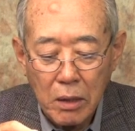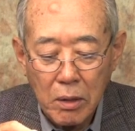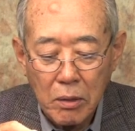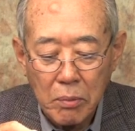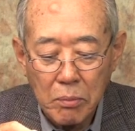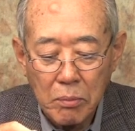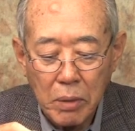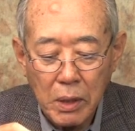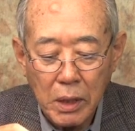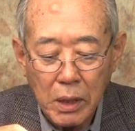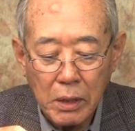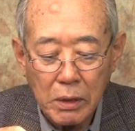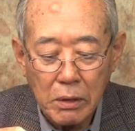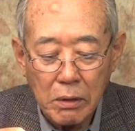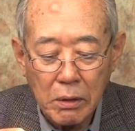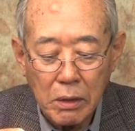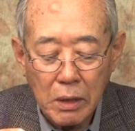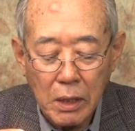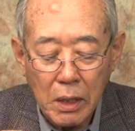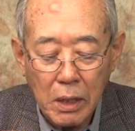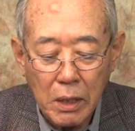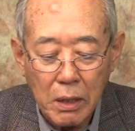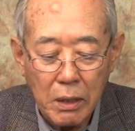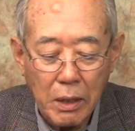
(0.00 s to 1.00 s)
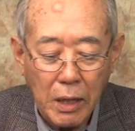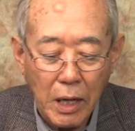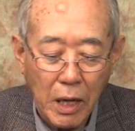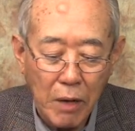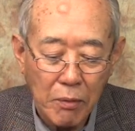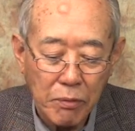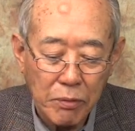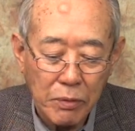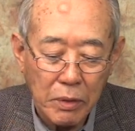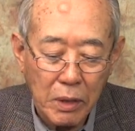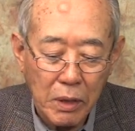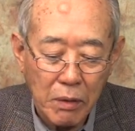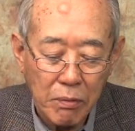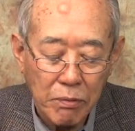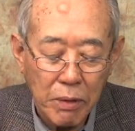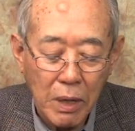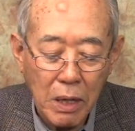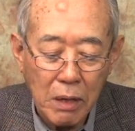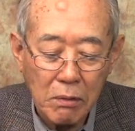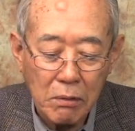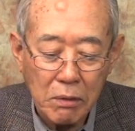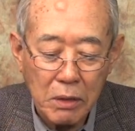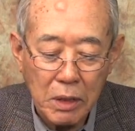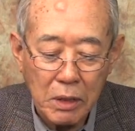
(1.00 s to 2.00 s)
But after I
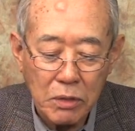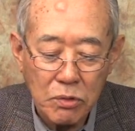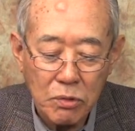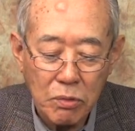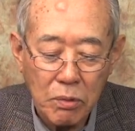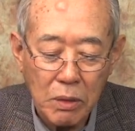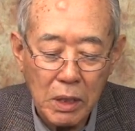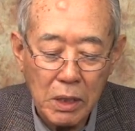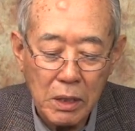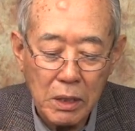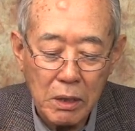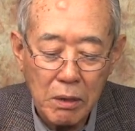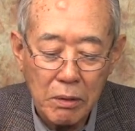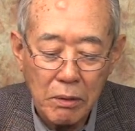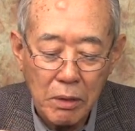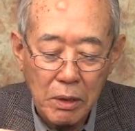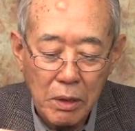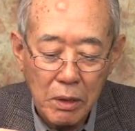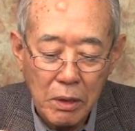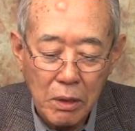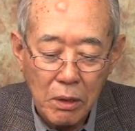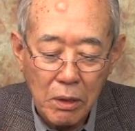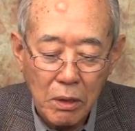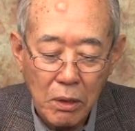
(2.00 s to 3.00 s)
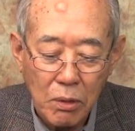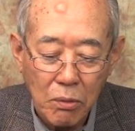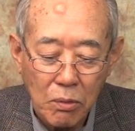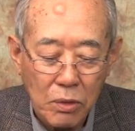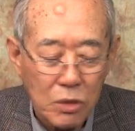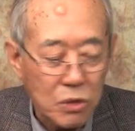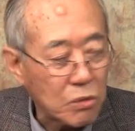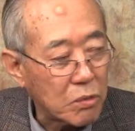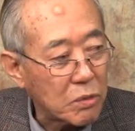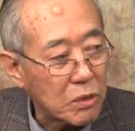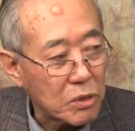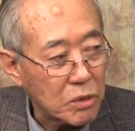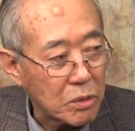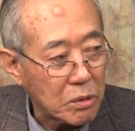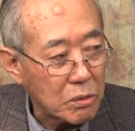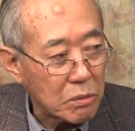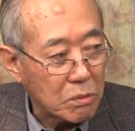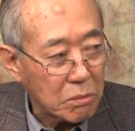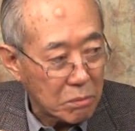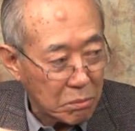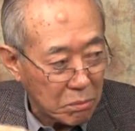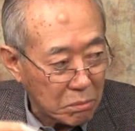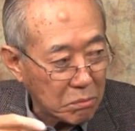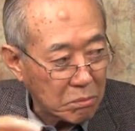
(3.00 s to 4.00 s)
found this one, which
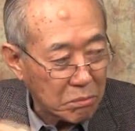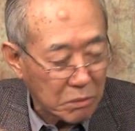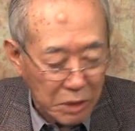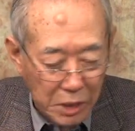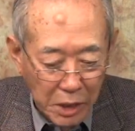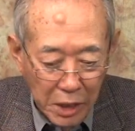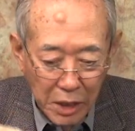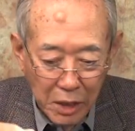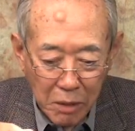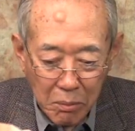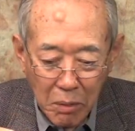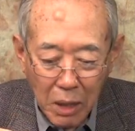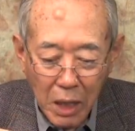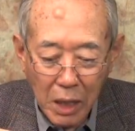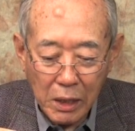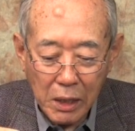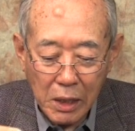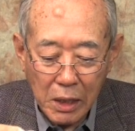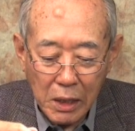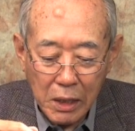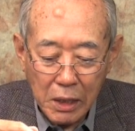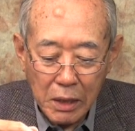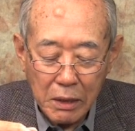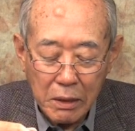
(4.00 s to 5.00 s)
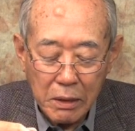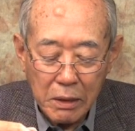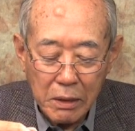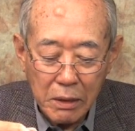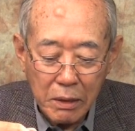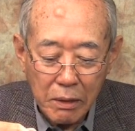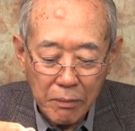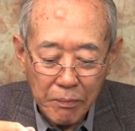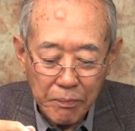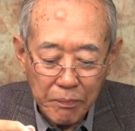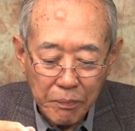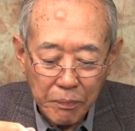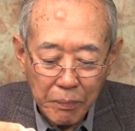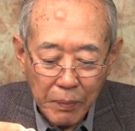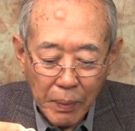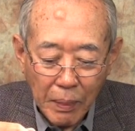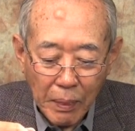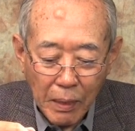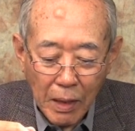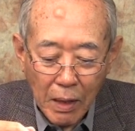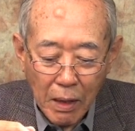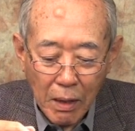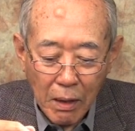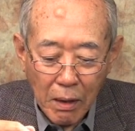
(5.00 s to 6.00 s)
was getting marketed,
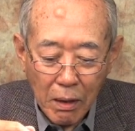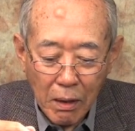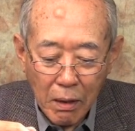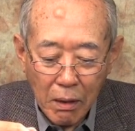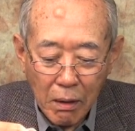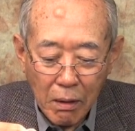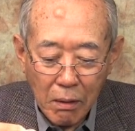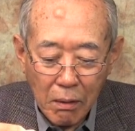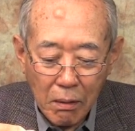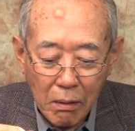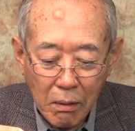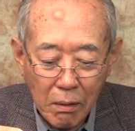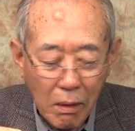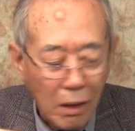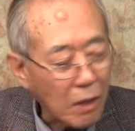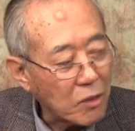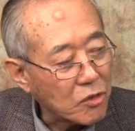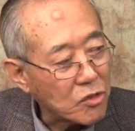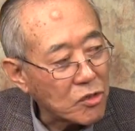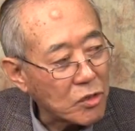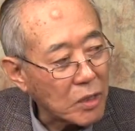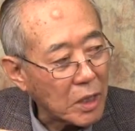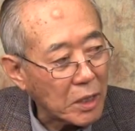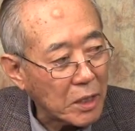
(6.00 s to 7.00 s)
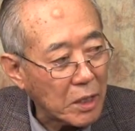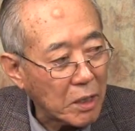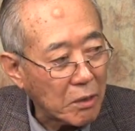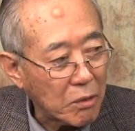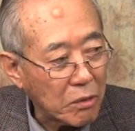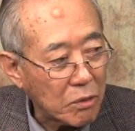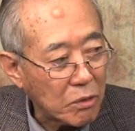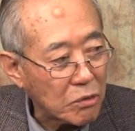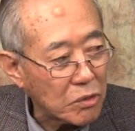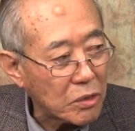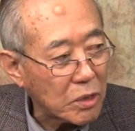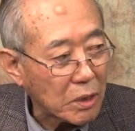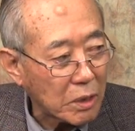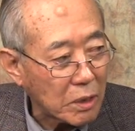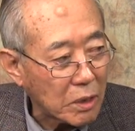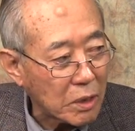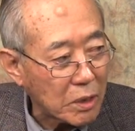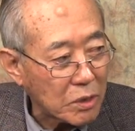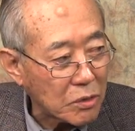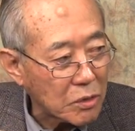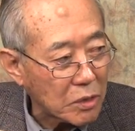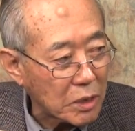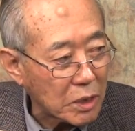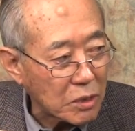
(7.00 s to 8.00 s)
I started using
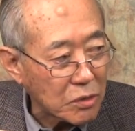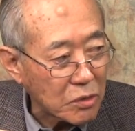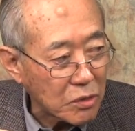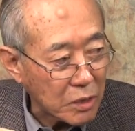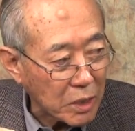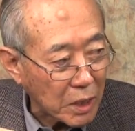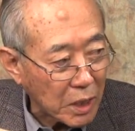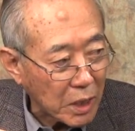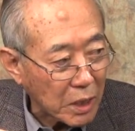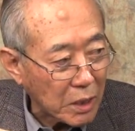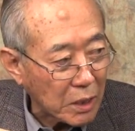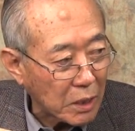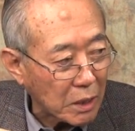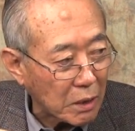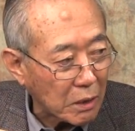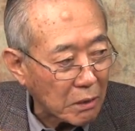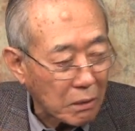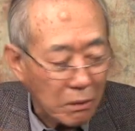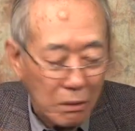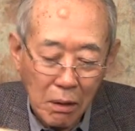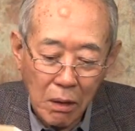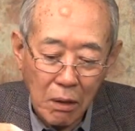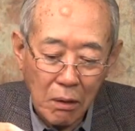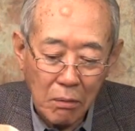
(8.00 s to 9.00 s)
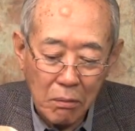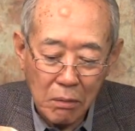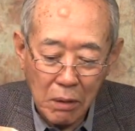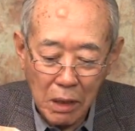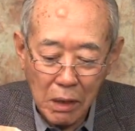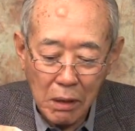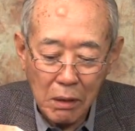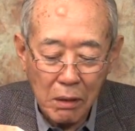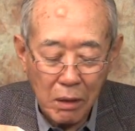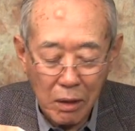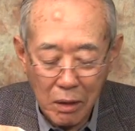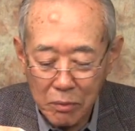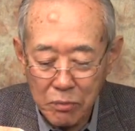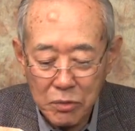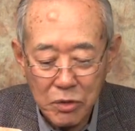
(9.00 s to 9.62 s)
this instead, and well, I'm